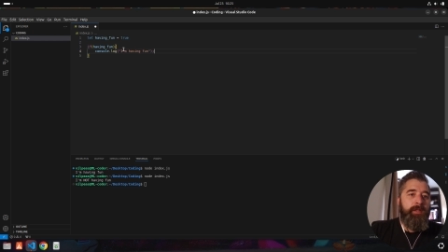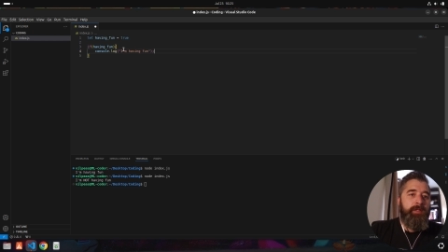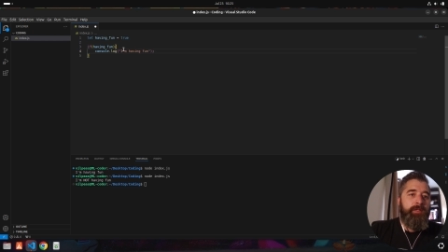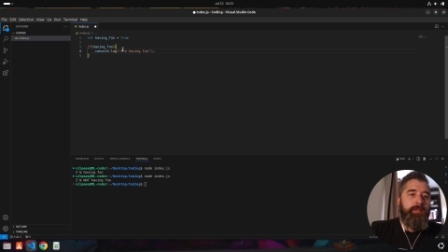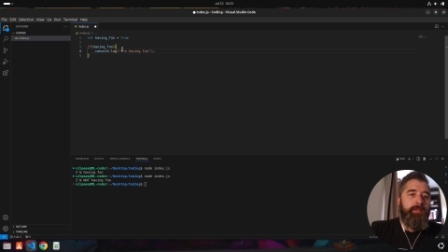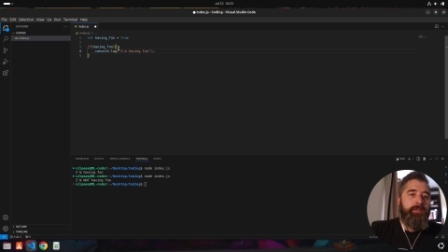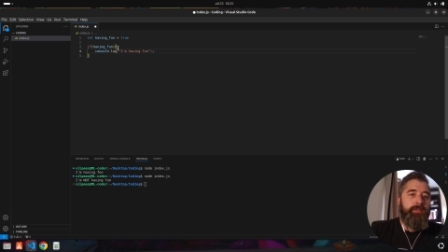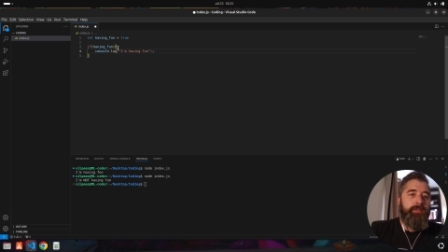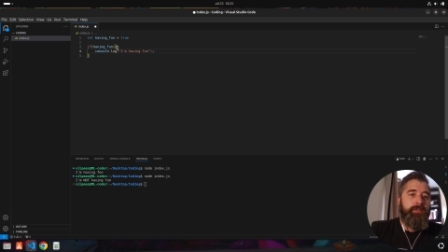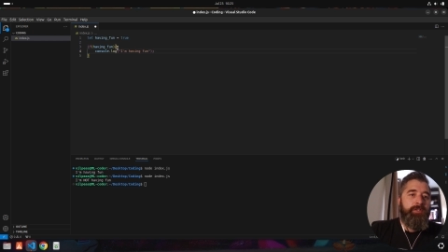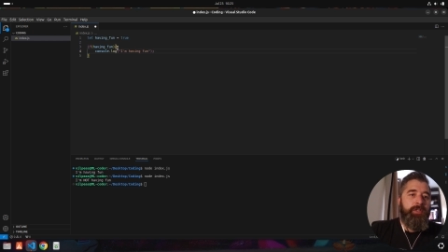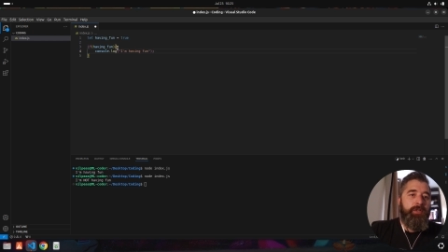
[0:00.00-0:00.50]

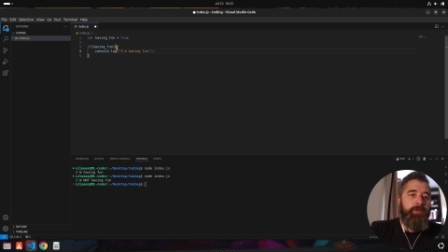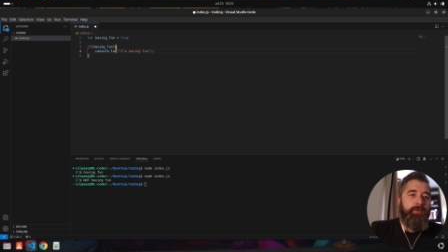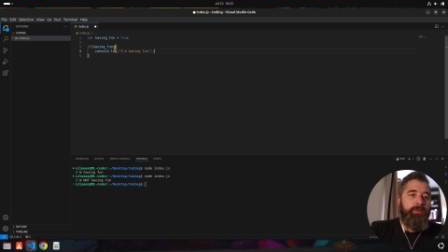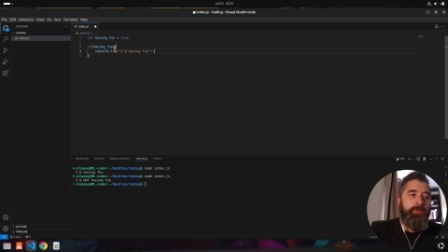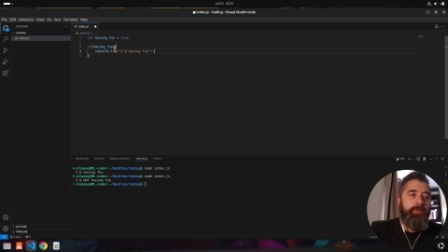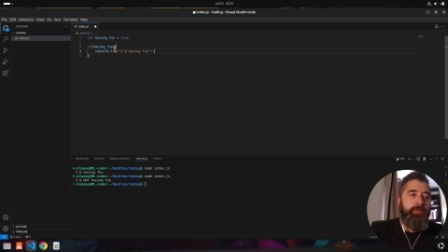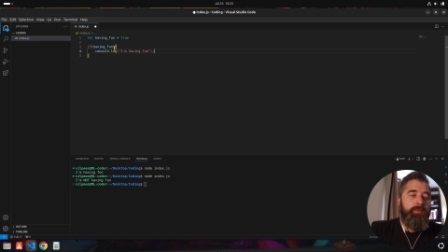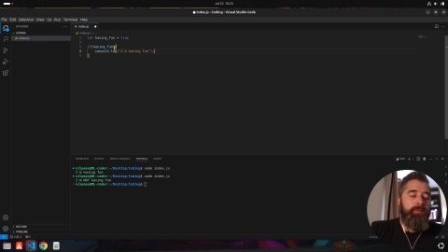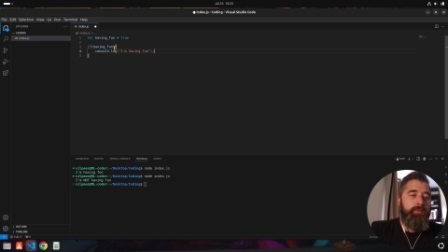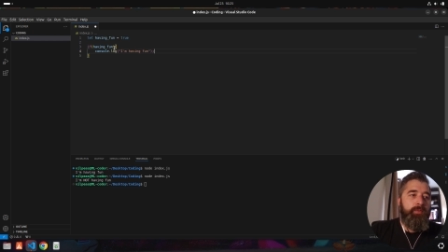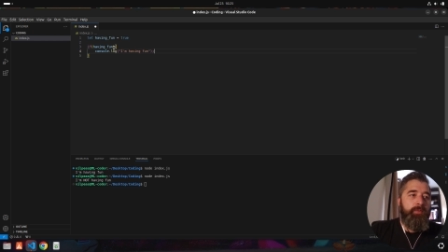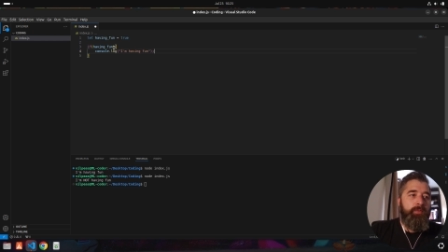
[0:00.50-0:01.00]
so
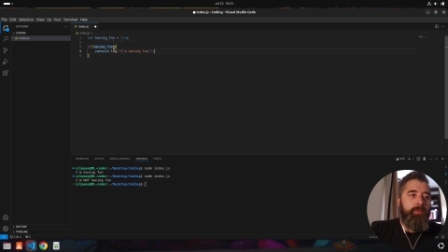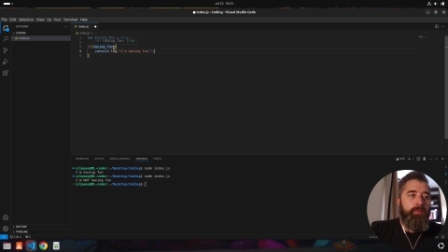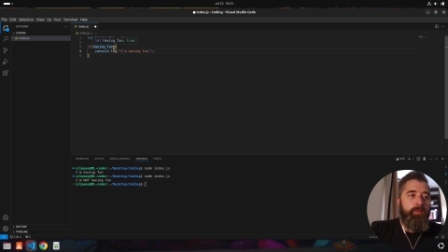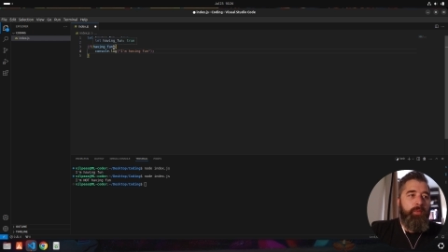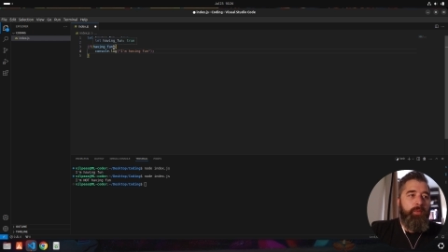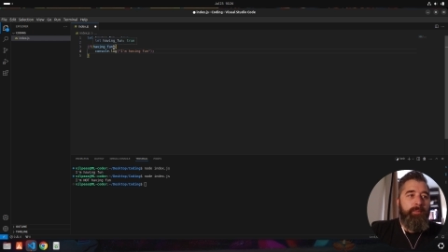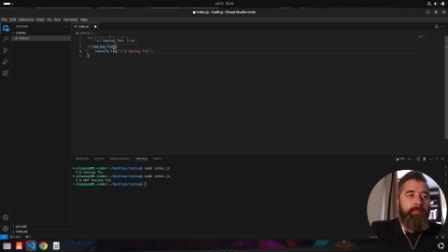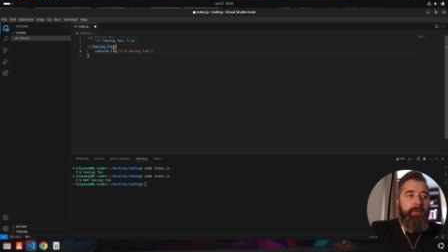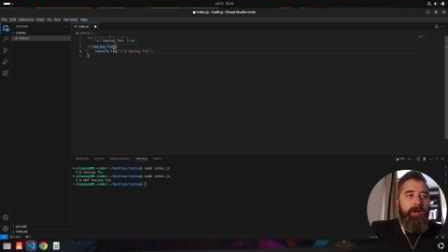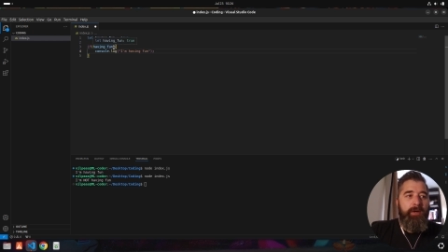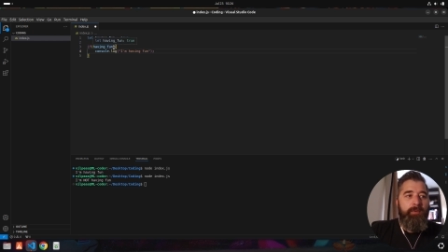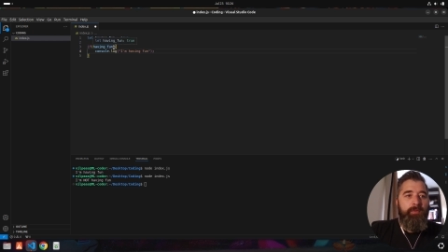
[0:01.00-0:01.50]
we
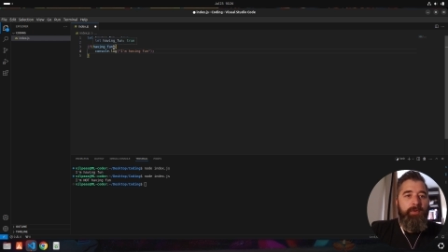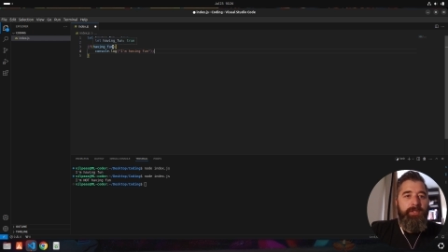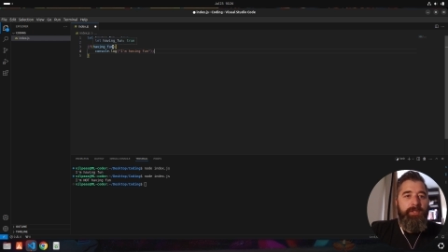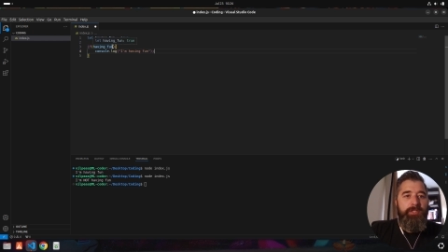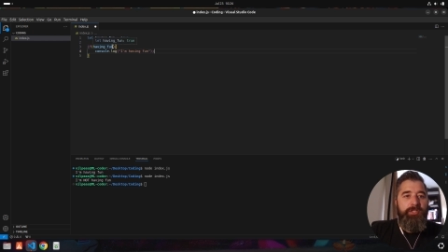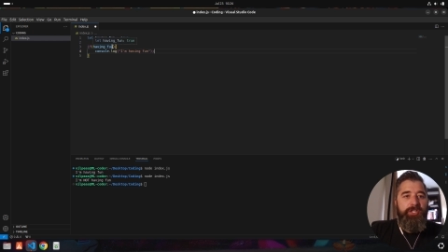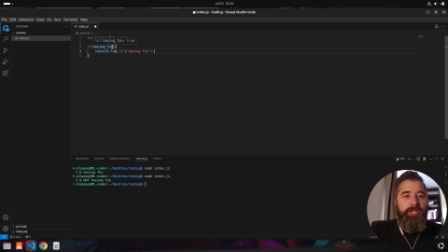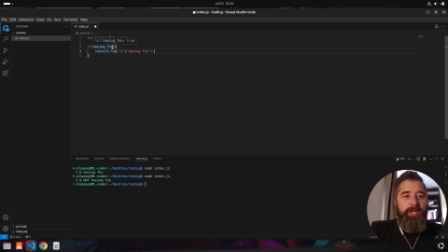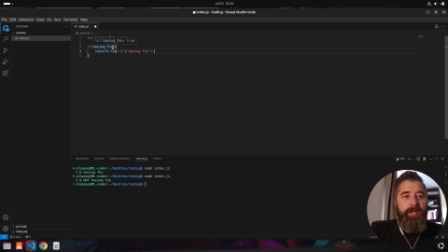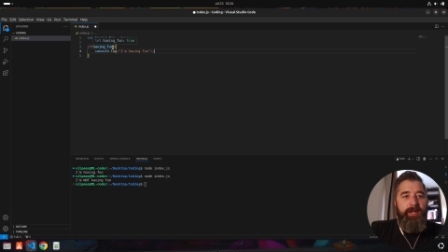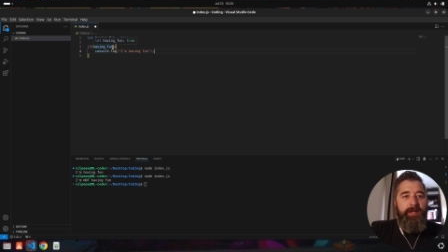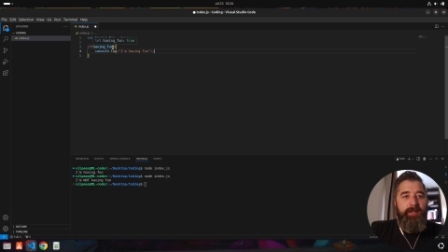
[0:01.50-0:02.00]
might want to
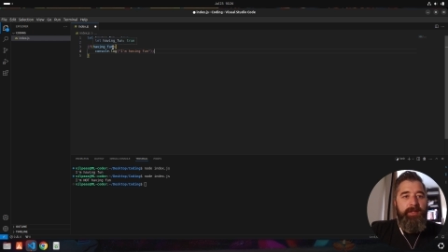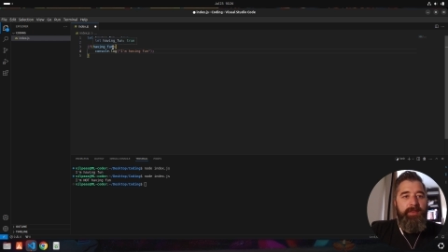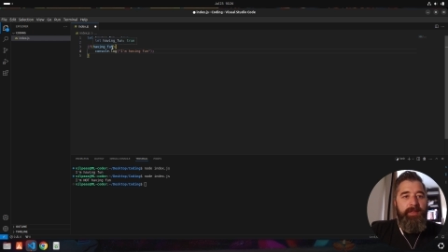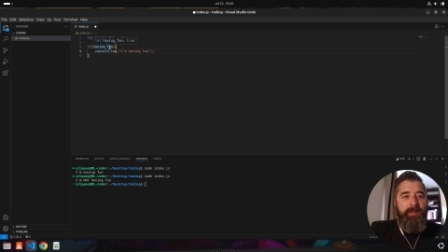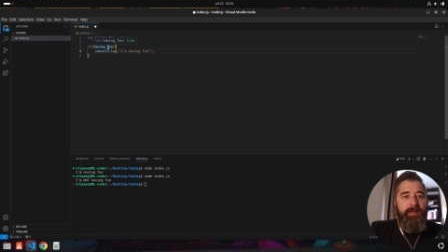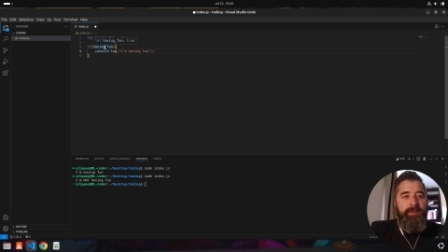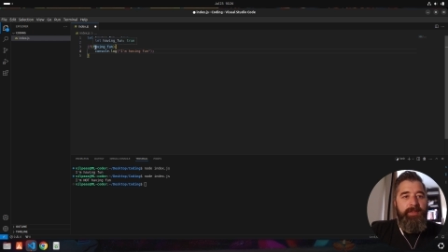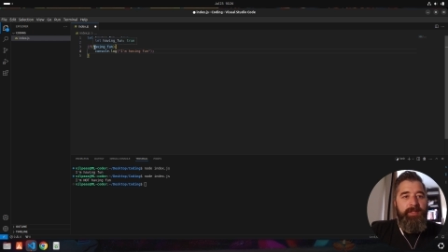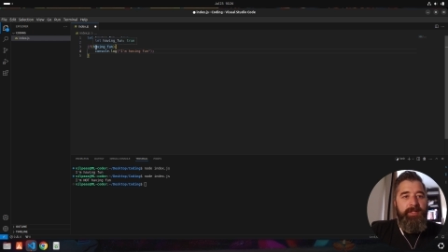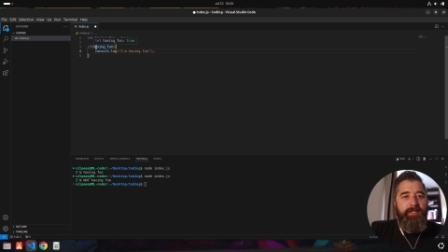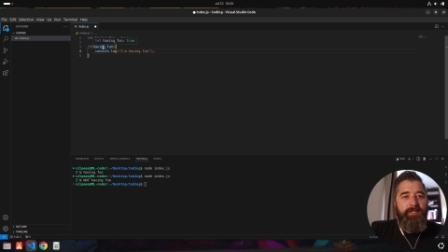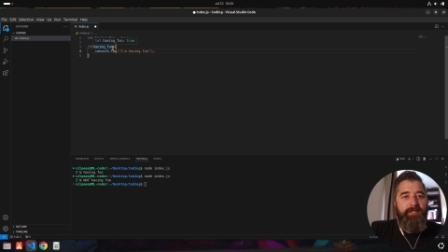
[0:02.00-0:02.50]
check that
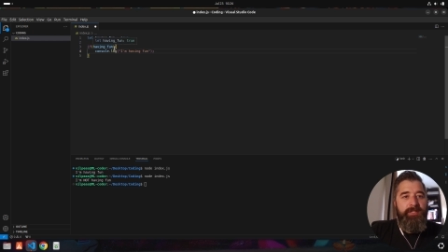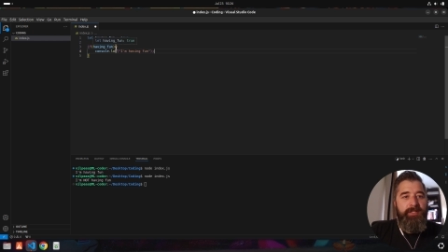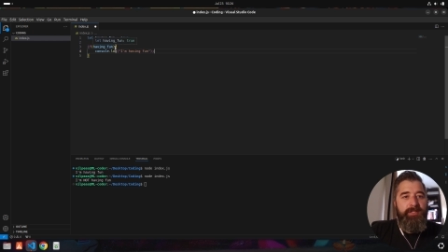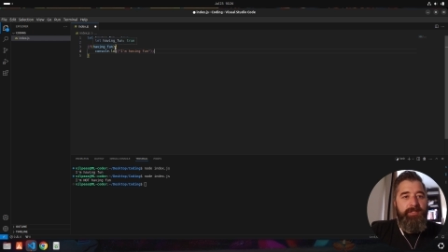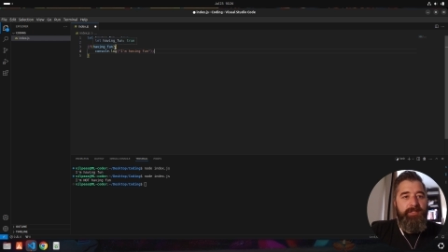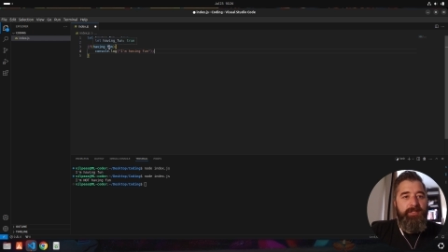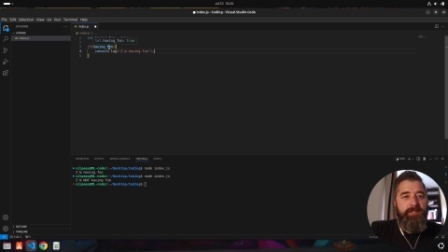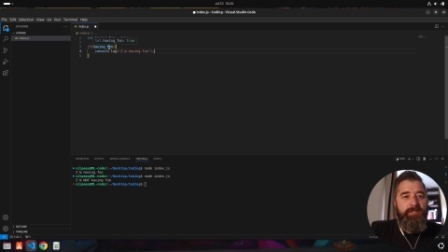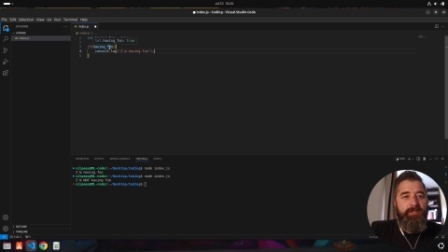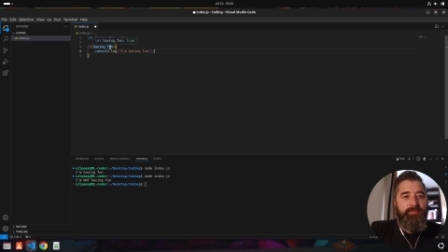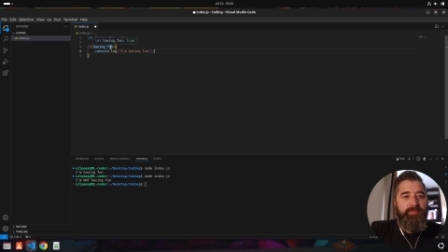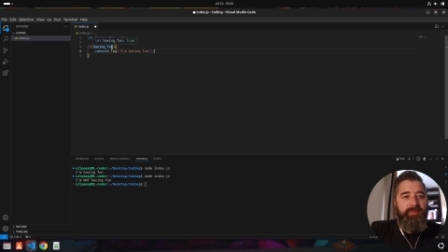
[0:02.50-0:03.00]
this is a
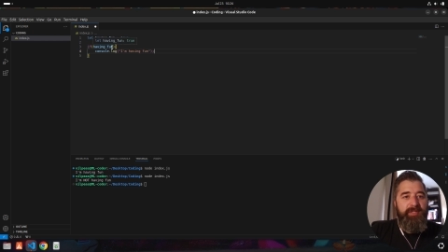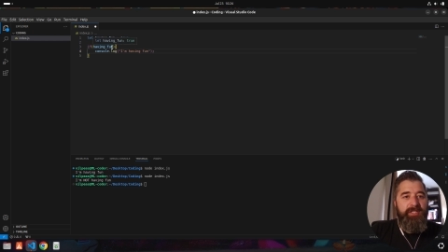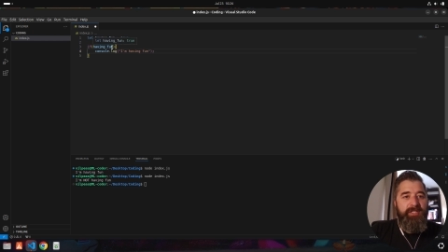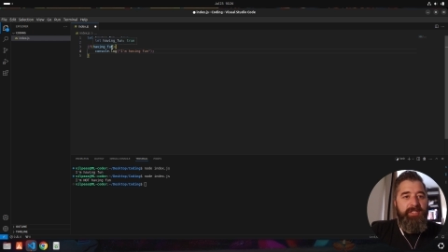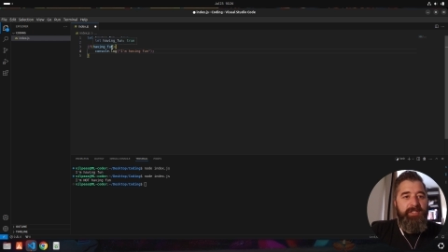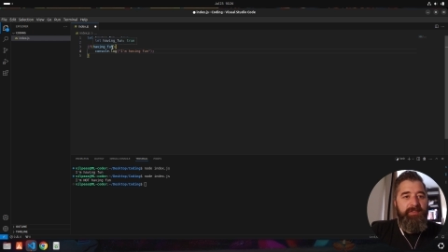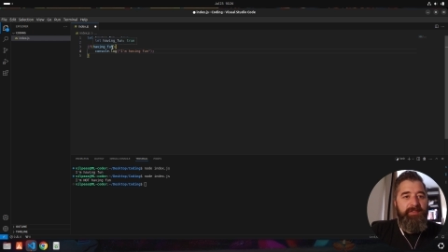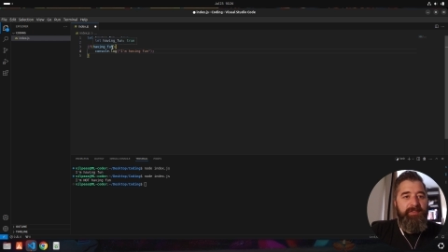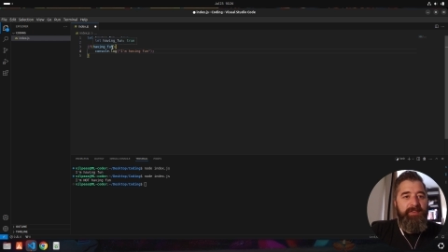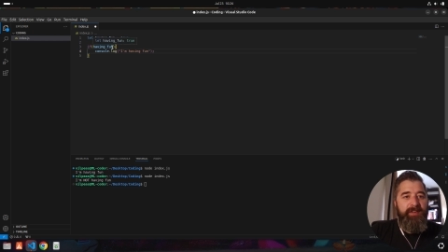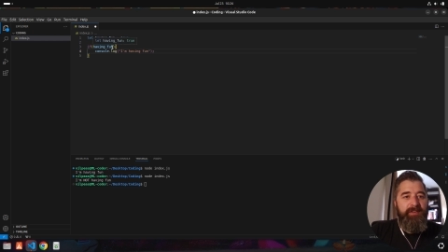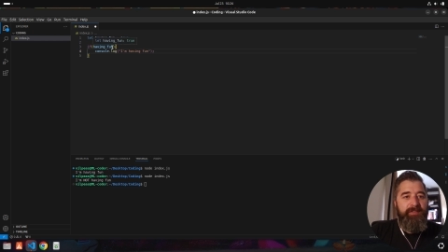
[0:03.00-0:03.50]

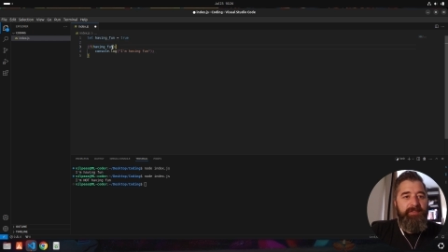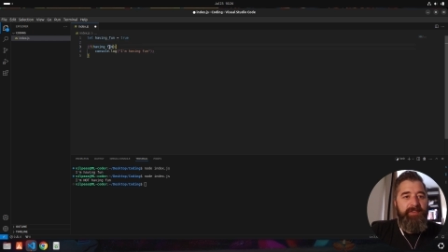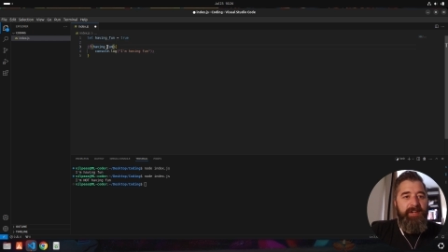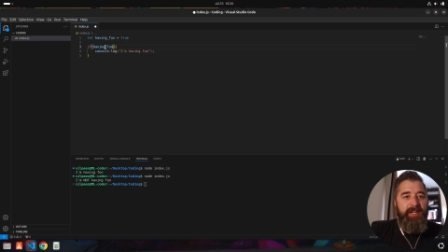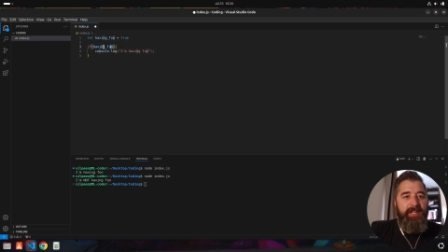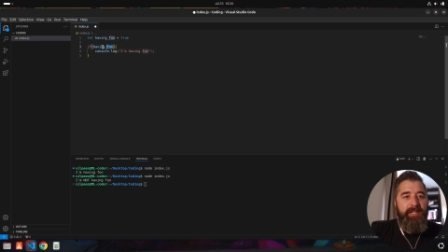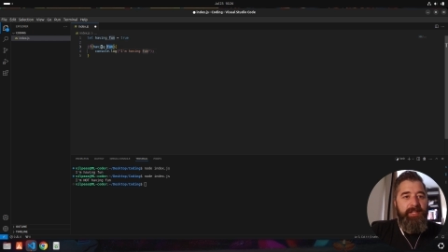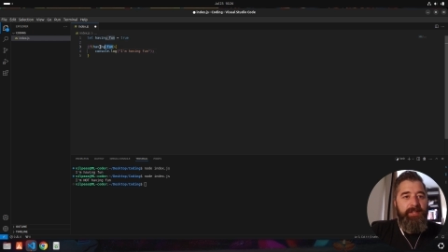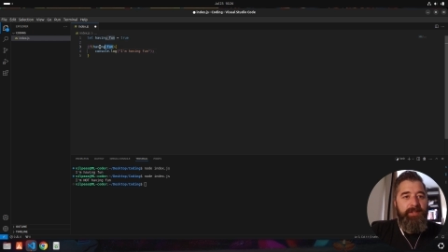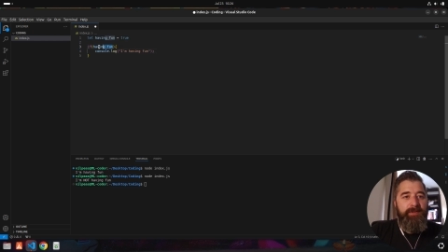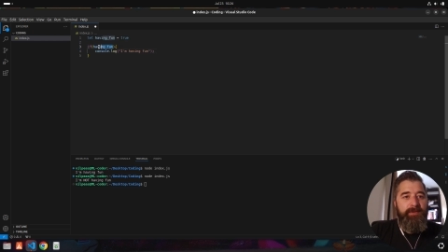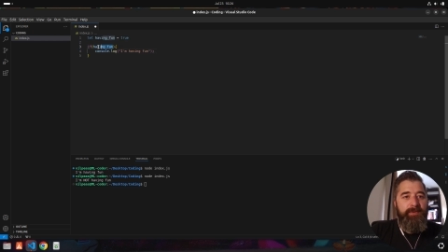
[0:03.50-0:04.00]
specific
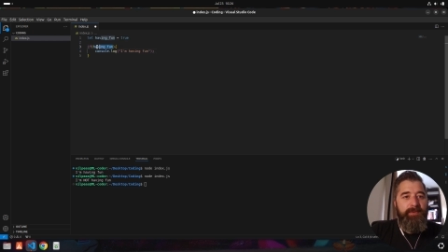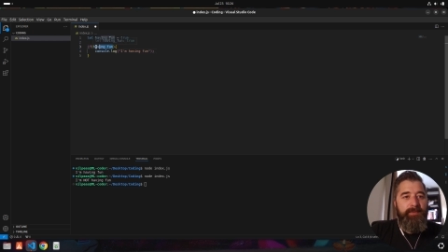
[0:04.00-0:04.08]
value,